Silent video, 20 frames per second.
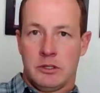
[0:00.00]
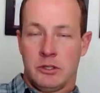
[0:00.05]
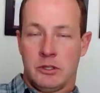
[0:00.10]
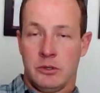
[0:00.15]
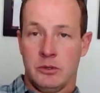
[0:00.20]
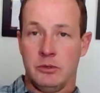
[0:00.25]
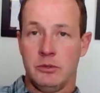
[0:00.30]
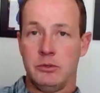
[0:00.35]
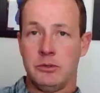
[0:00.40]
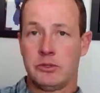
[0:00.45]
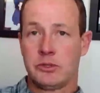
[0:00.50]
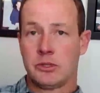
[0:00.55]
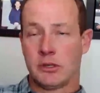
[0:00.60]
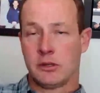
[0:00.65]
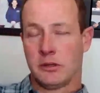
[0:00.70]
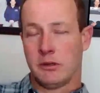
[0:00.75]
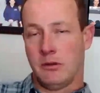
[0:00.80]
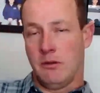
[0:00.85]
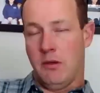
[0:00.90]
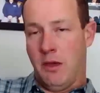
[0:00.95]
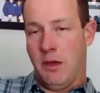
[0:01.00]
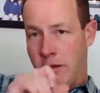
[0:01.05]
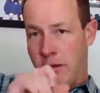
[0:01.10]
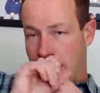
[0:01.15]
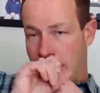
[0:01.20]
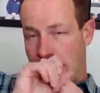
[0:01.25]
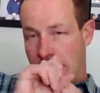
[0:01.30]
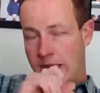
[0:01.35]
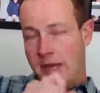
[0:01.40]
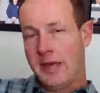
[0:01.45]
Use
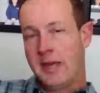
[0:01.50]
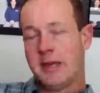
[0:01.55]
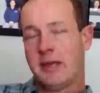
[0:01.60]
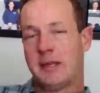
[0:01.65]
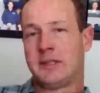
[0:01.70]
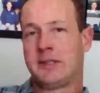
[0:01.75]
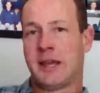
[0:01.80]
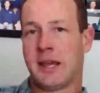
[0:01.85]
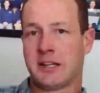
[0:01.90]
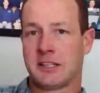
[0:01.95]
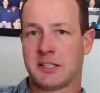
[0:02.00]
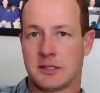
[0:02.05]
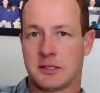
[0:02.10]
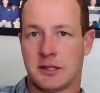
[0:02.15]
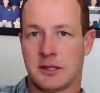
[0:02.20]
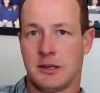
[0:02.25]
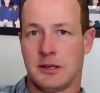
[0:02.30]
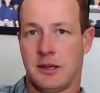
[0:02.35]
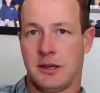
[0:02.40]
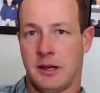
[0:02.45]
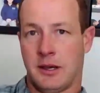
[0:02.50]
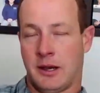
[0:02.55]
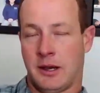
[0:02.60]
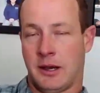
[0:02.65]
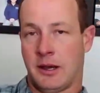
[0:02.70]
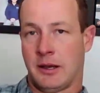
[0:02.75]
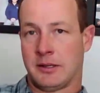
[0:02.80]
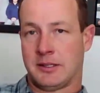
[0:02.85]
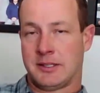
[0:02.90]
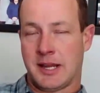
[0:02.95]
text
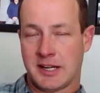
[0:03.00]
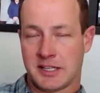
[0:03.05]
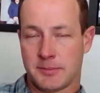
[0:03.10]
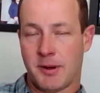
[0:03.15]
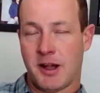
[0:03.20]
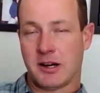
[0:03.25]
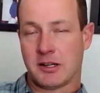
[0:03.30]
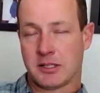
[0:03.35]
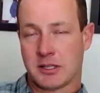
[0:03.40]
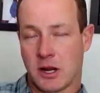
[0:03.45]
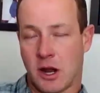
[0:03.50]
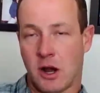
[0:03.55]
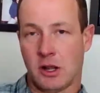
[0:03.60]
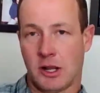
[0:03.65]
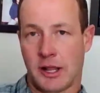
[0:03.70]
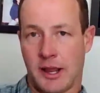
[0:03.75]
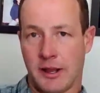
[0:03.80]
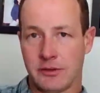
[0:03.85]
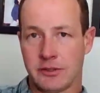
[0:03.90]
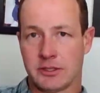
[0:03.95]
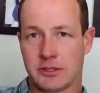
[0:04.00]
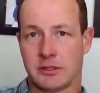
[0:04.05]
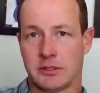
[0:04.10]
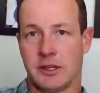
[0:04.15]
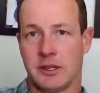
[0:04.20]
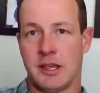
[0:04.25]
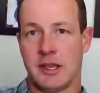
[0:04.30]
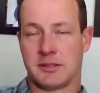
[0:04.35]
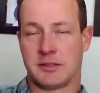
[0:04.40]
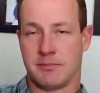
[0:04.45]
box callouts
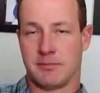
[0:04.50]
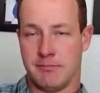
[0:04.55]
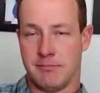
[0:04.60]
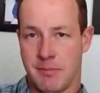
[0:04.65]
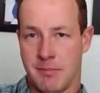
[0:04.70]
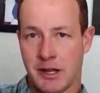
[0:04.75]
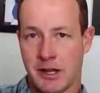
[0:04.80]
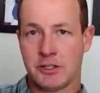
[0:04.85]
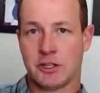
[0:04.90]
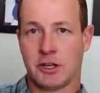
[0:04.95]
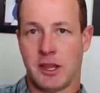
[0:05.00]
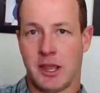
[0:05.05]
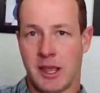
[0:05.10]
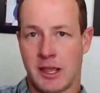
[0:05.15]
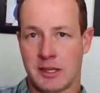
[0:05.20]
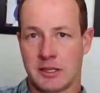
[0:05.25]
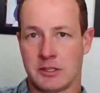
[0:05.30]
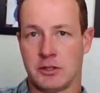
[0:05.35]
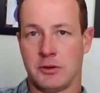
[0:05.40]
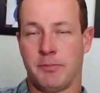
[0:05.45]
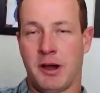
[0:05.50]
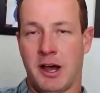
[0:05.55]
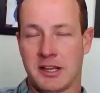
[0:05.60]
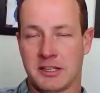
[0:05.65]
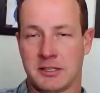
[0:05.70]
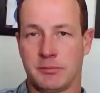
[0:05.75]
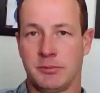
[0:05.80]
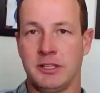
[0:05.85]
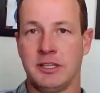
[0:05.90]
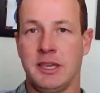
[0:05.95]
as much as you
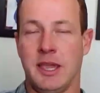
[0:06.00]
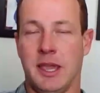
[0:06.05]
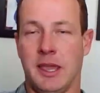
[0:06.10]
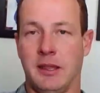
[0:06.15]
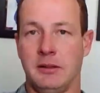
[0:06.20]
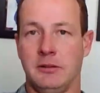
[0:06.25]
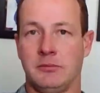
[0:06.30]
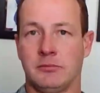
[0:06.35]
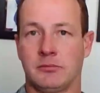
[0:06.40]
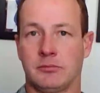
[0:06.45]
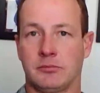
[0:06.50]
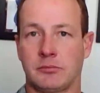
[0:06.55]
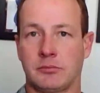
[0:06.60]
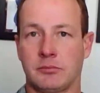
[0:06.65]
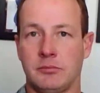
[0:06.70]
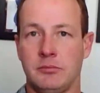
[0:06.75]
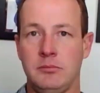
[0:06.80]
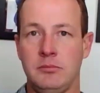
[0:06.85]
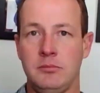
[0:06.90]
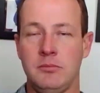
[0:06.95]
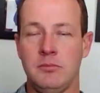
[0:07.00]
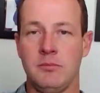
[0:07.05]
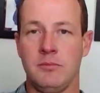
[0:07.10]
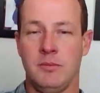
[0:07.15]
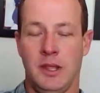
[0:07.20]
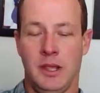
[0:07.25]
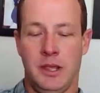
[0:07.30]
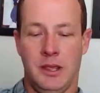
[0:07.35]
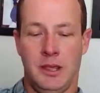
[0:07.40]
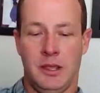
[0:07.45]
possibly can.
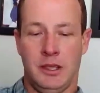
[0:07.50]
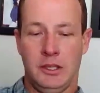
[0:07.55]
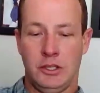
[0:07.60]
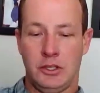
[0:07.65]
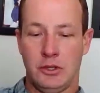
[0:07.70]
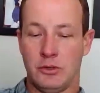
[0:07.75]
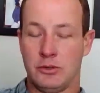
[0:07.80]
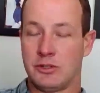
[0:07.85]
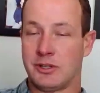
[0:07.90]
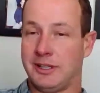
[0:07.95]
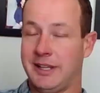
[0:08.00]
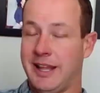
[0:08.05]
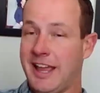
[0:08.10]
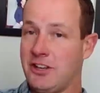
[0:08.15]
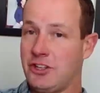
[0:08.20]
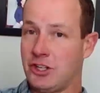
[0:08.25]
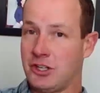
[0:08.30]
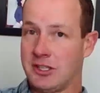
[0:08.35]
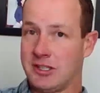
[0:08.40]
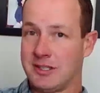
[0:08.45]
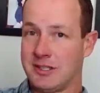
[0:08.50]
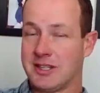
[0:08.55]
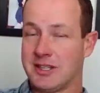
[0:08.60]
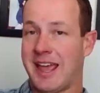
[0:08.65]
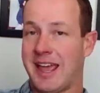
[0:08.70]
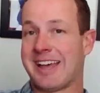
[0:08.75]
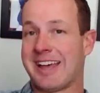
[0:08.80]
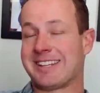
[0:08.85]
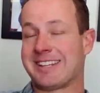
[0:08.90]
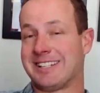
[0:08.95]
Use
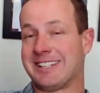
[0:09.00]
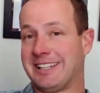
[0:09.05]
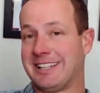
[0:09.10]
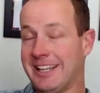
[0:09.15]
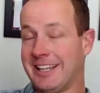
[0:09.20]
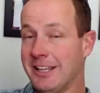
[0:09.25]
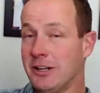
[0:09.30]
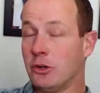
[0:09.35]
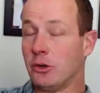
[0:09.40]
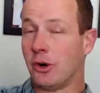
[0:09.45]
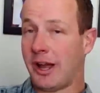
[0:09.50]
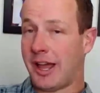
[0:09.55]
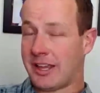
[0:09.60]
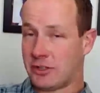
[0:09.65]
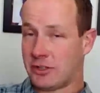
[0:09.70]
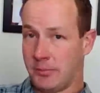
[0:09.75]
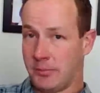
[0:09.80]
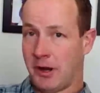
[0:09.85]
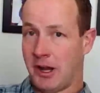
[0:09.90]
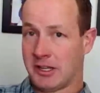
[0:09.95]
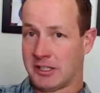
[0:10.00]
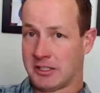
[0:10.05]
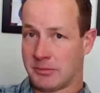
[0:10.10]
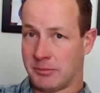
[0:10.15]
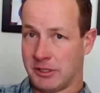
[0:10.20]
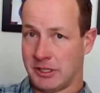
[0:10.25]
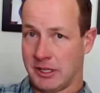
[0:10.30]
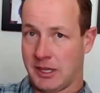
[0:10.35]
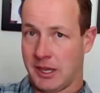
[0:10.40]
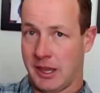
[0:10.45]
legends as little as you
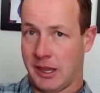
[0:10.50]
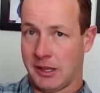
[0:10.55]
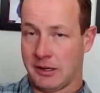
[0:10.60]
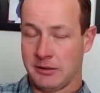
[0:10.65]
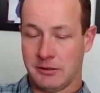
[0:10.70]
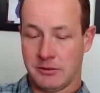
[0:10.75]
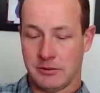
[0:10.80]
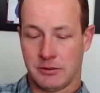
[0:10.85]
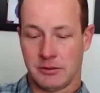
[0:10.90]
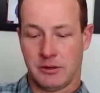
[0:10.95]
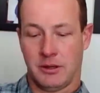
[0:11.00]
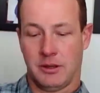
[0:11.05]
possibly can.